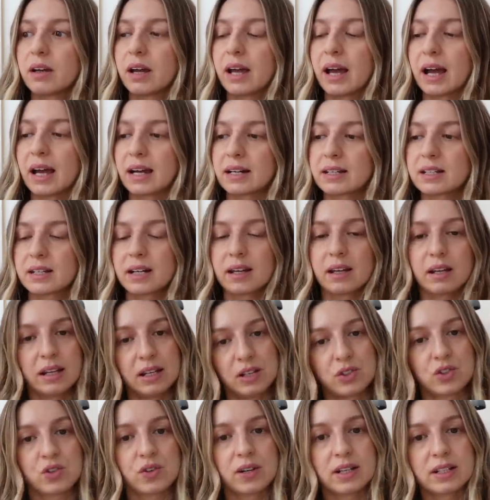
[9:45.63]
add
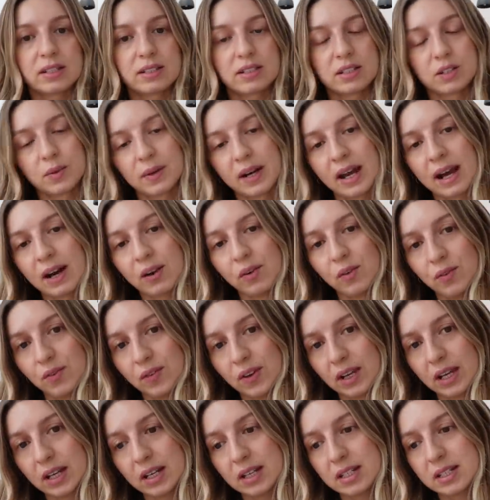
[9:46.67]
interest to an
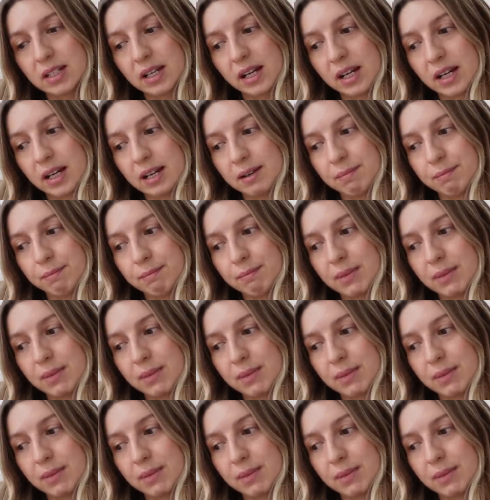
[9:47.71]
outfit. I